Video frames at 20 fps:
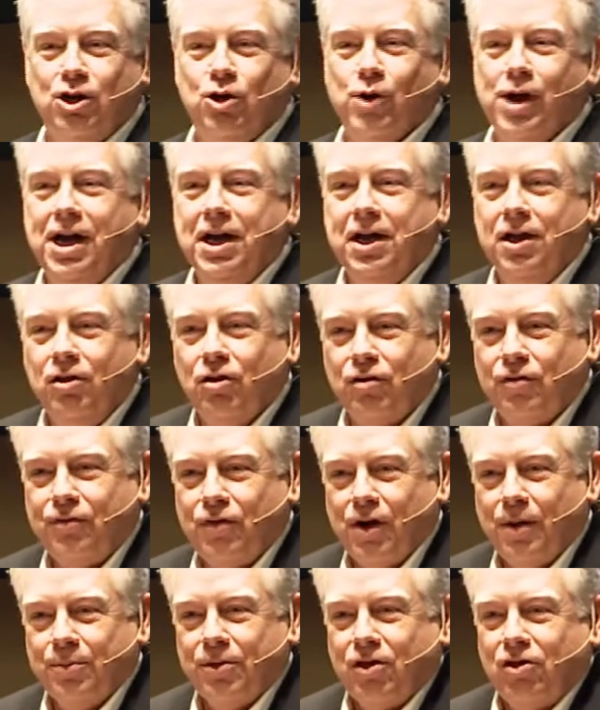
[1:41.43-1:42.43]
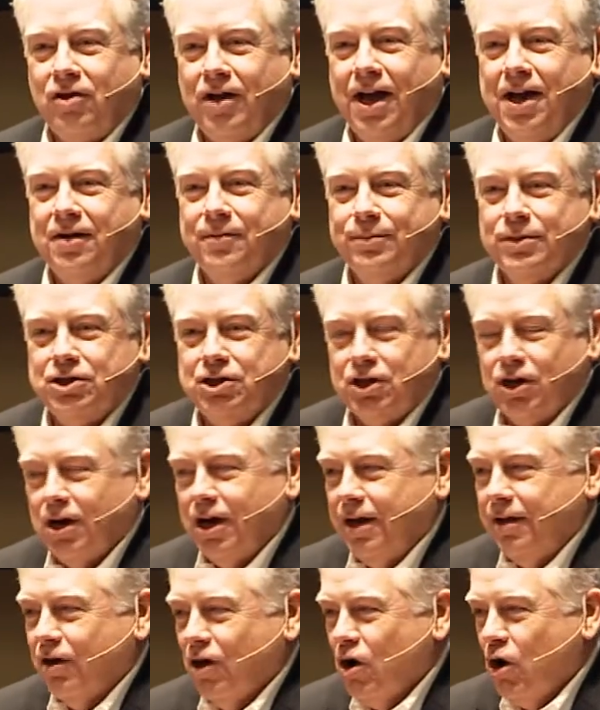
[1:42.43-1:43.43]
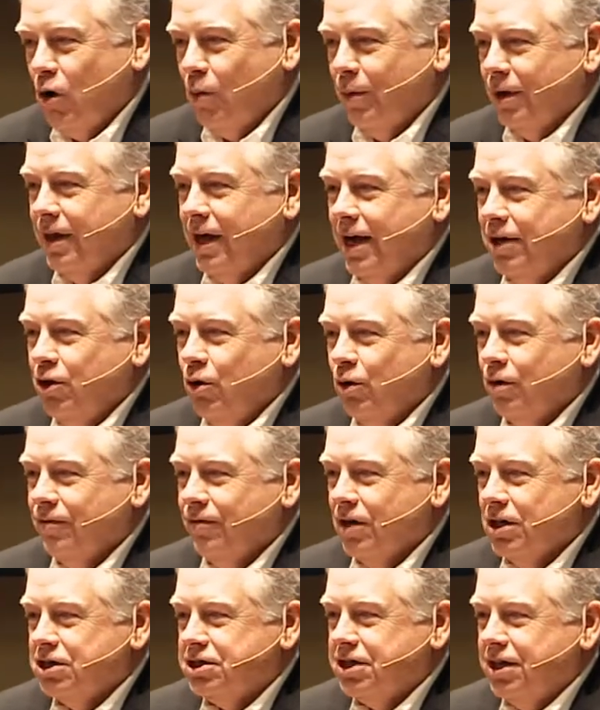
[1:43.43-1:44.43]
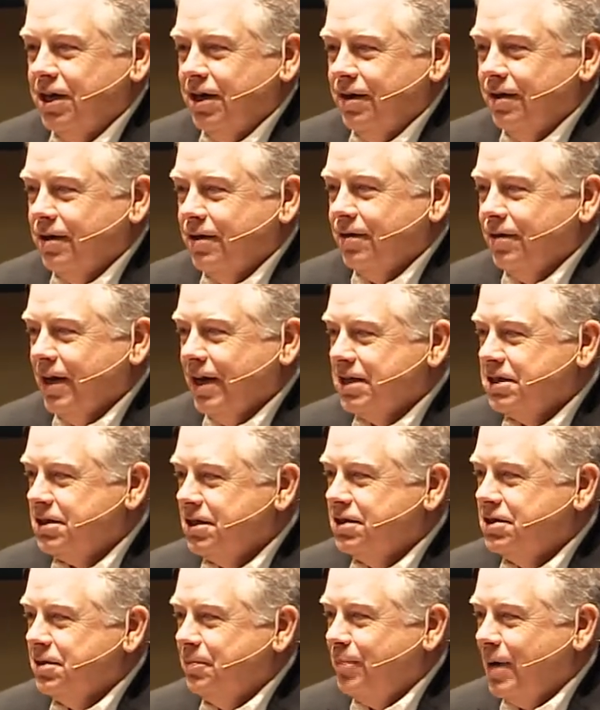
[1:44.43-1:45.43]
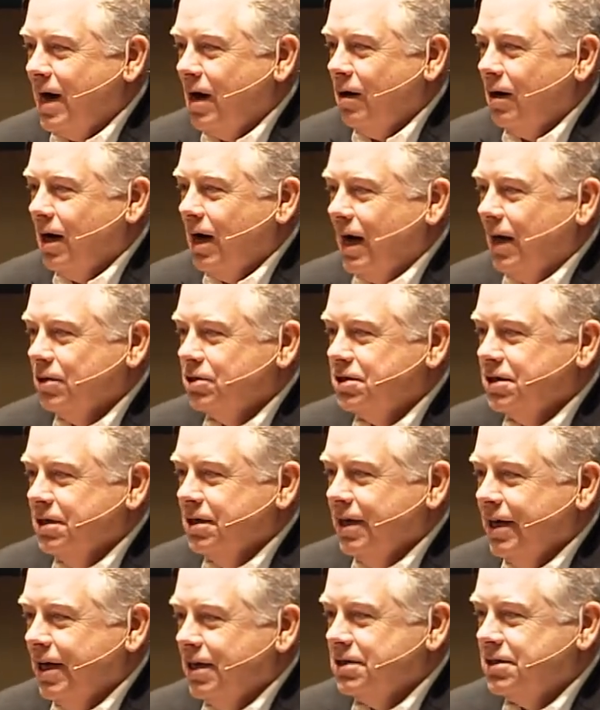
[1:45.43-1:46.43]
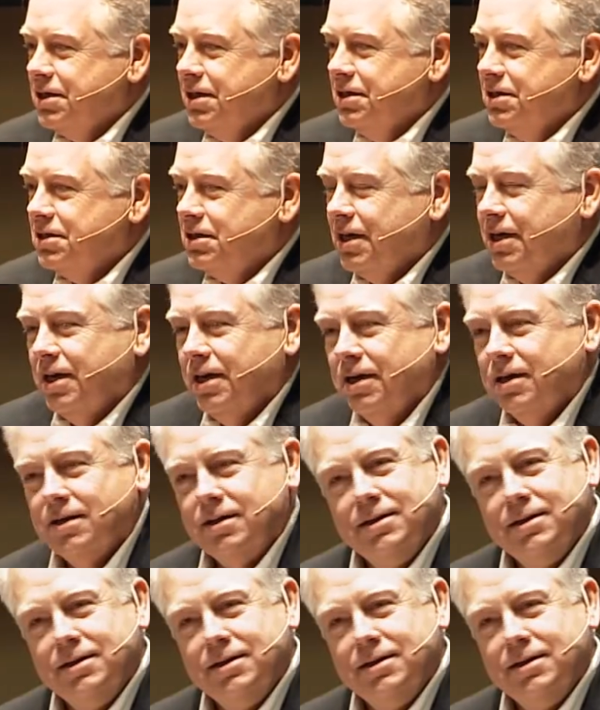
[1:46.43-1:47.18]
greetings from the state of Missouri, the home of that university that thinks it's a powerhouse in the SEC.